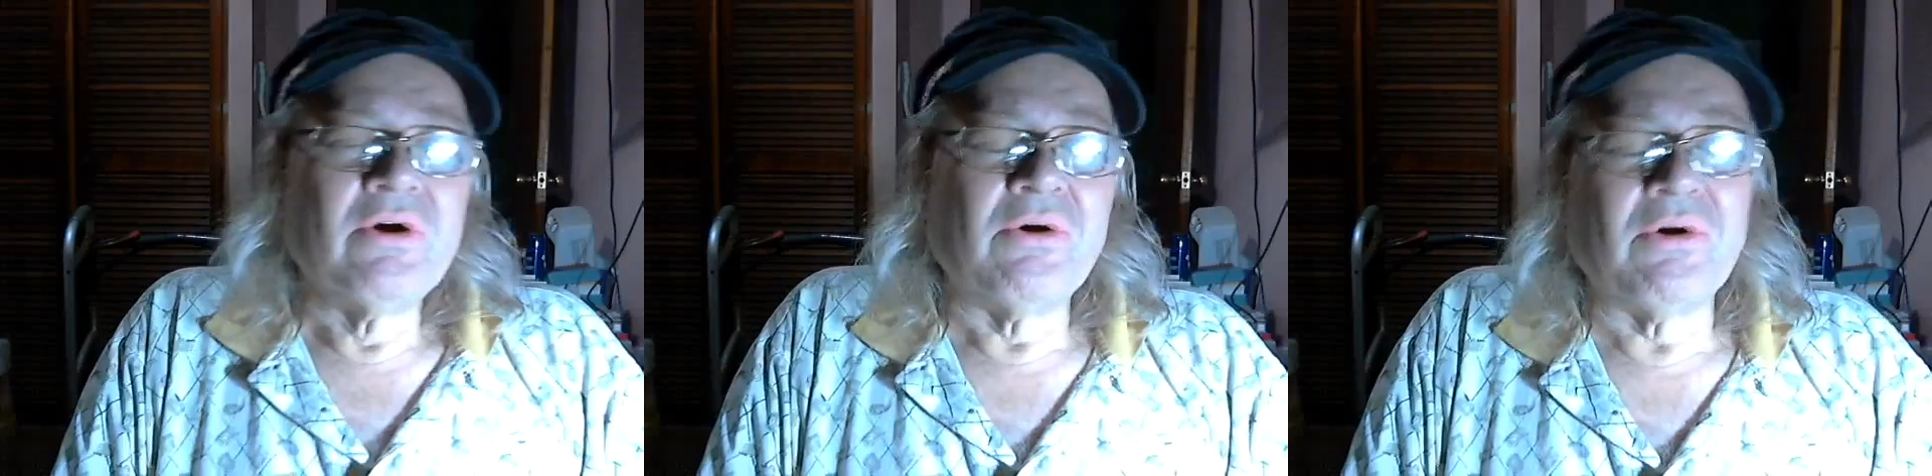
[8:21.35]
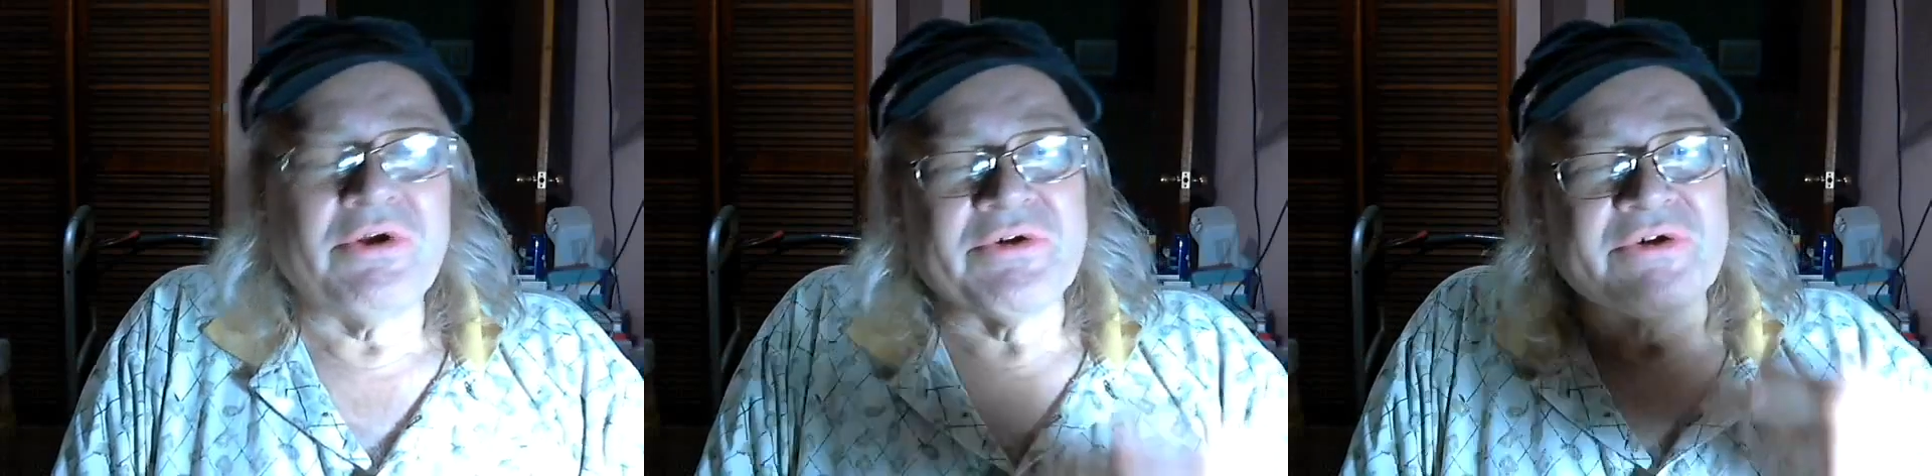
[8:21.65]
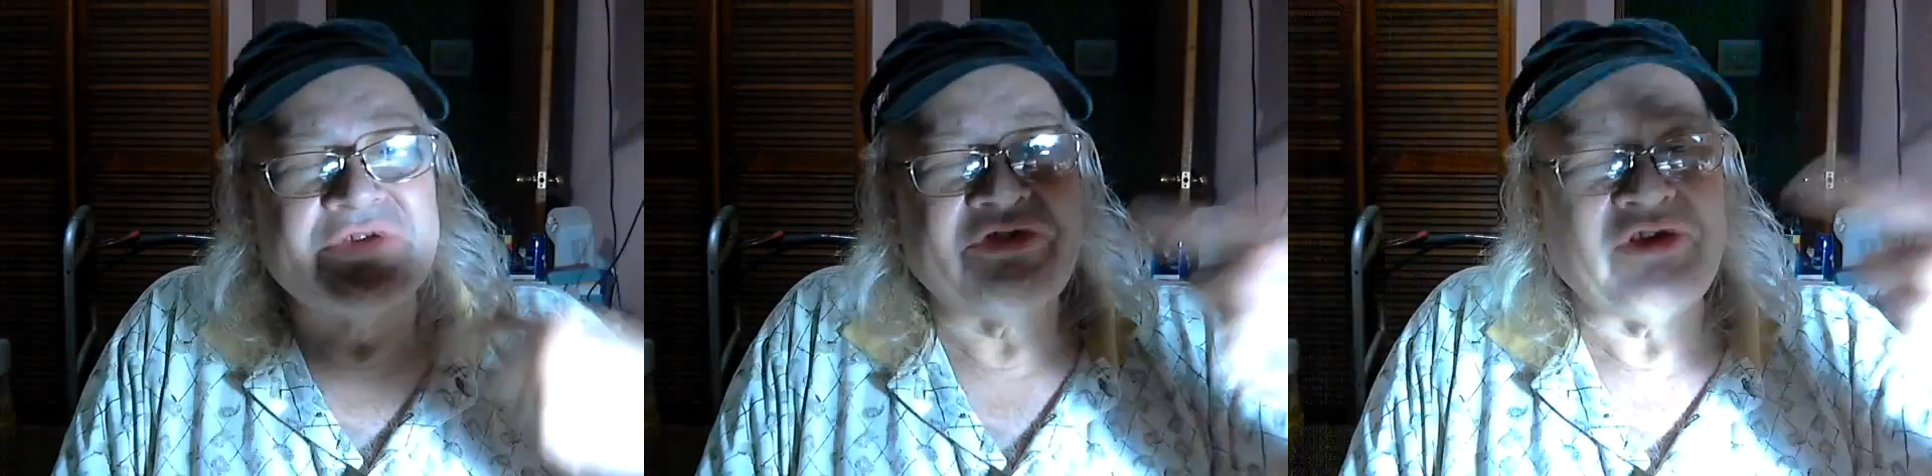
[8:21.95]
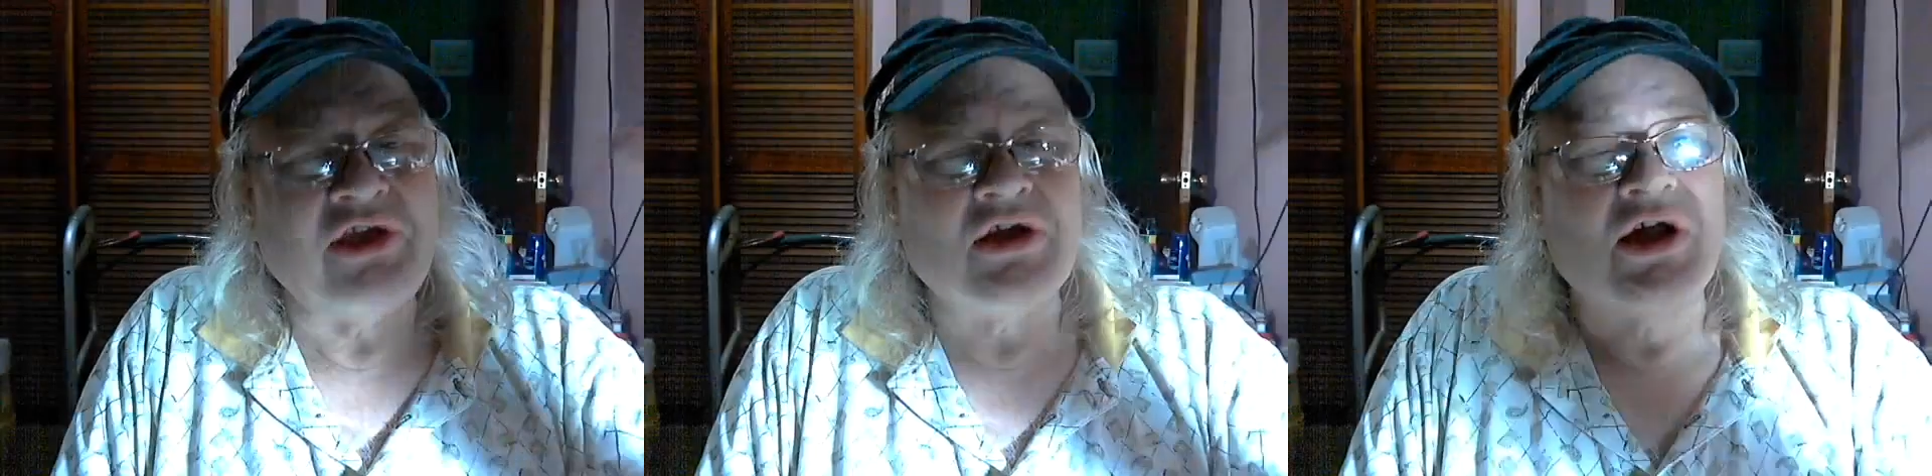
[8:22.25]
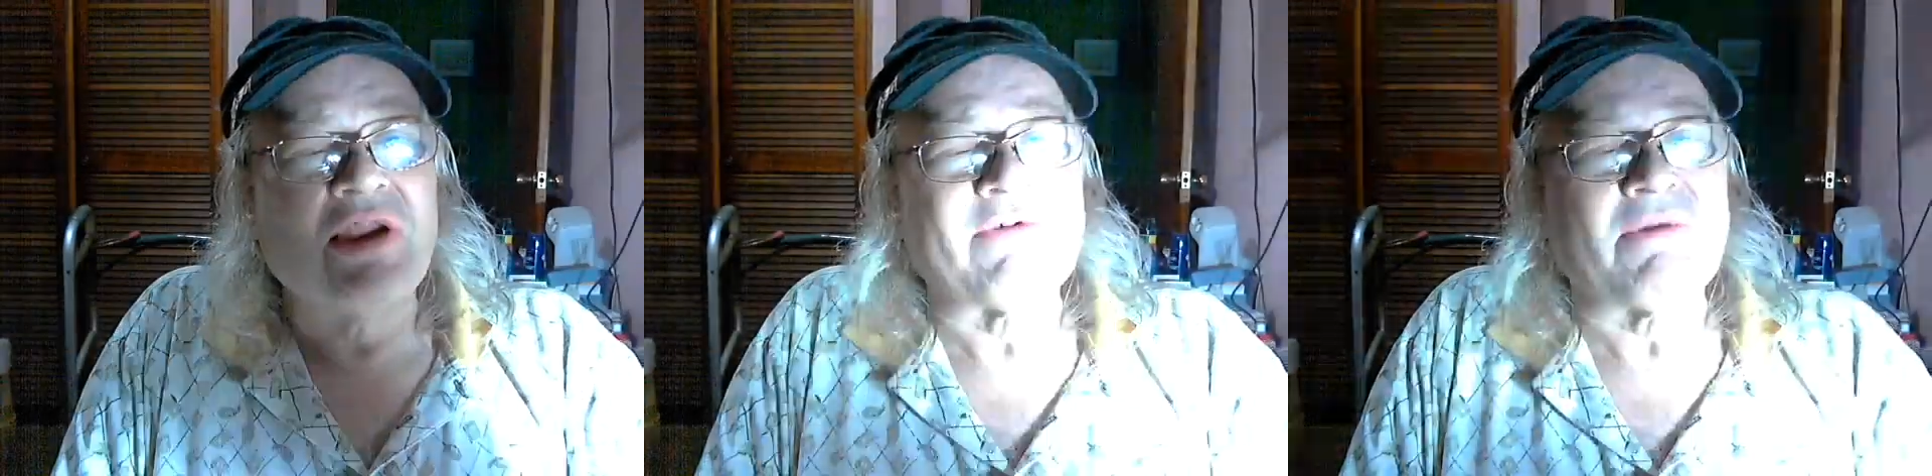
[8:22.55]
or you can see
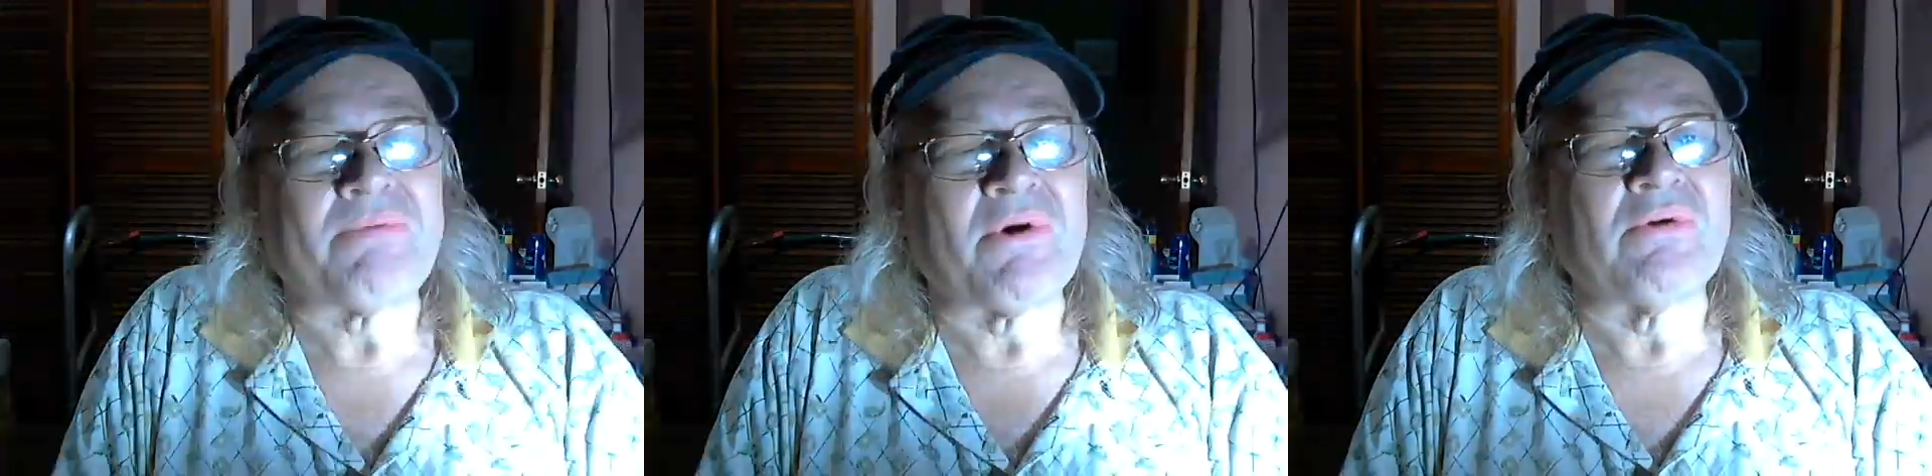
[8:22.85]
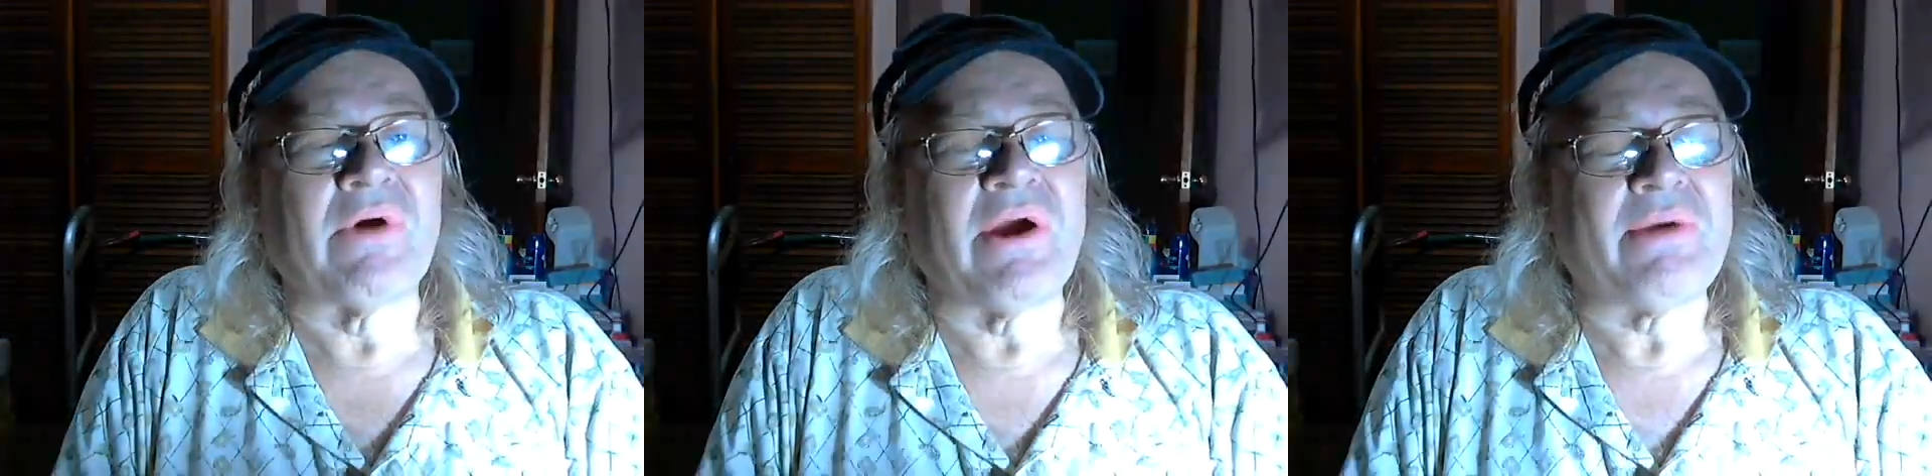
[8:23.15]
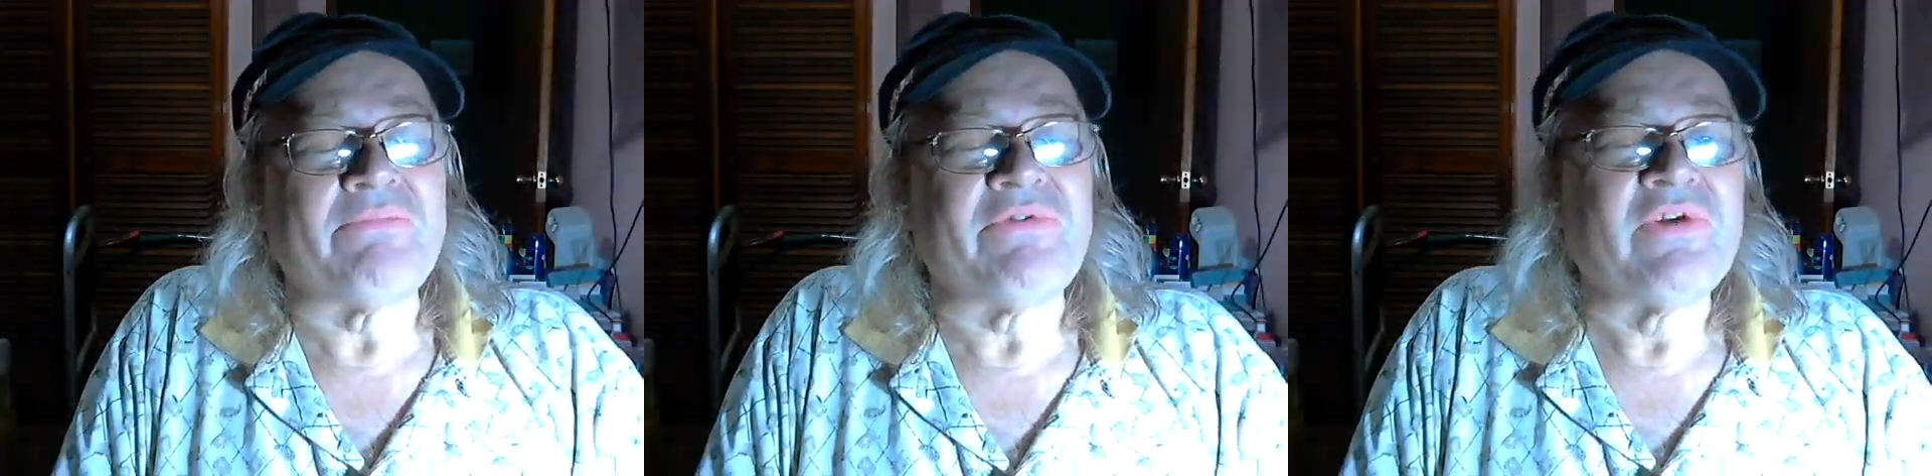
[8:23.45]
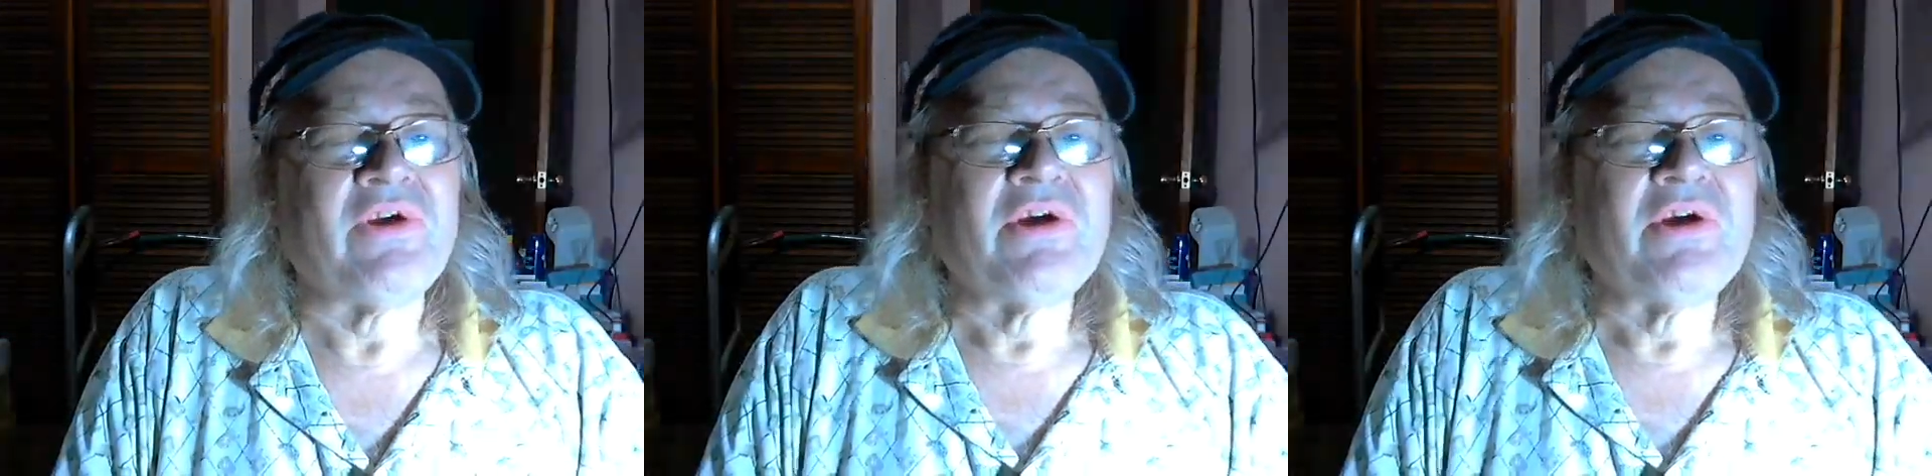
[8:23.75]
all of our programs